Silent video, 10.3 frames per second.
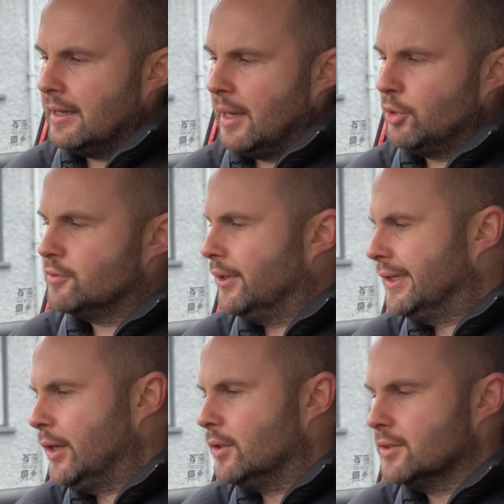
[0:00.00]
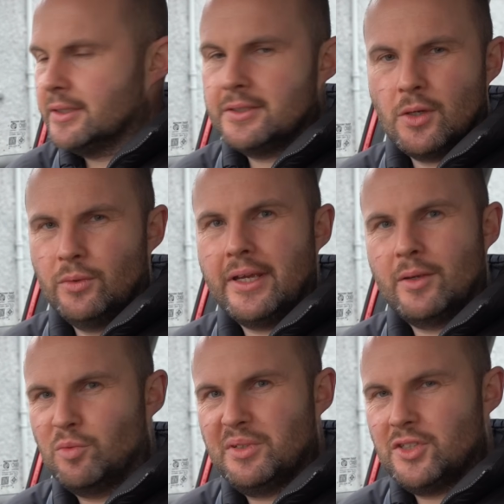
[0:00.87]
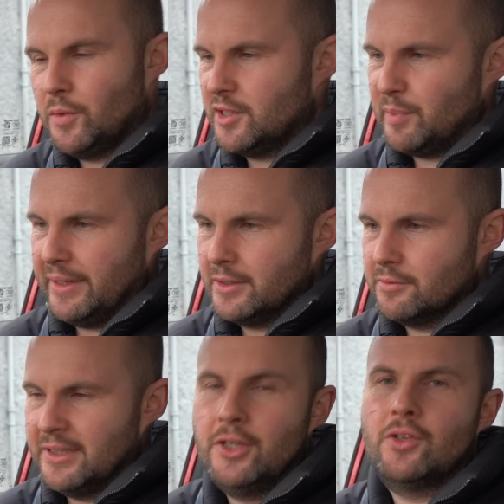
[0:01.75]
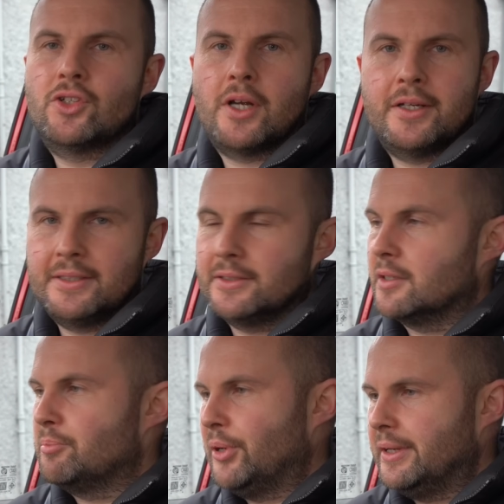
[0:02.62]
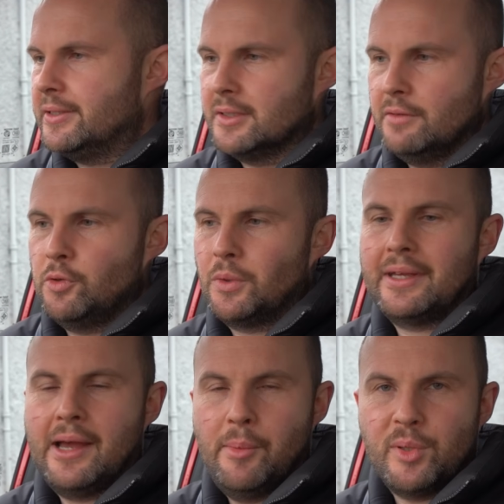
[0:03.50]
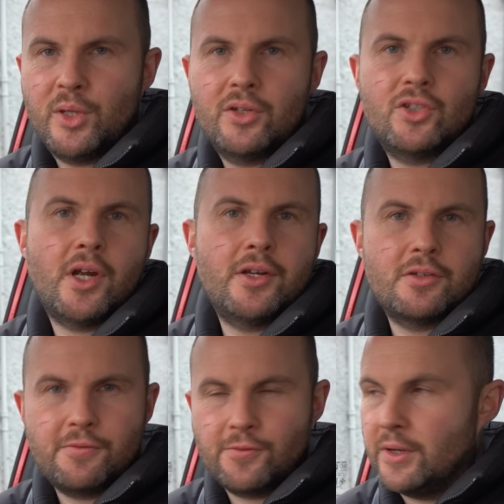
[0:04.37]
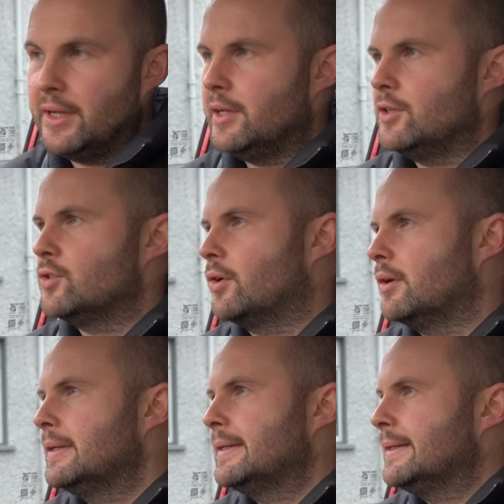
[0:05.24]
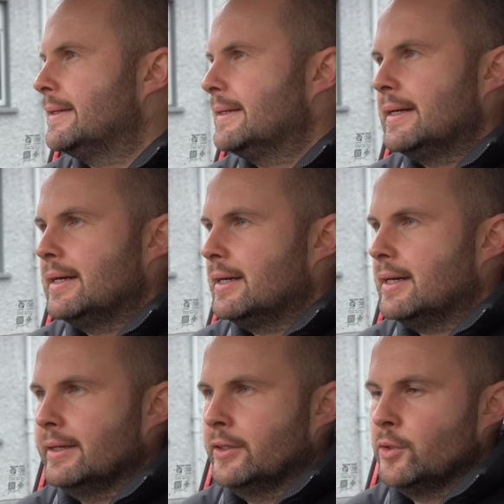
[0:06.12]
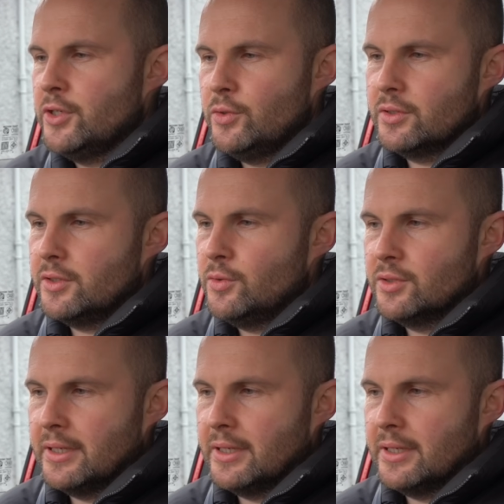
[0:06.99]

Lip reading: I must find out because I don't think it would be too expensive. And then you can charge things like bikes, and if you were camping, you could charge a fridge, or I don't know, use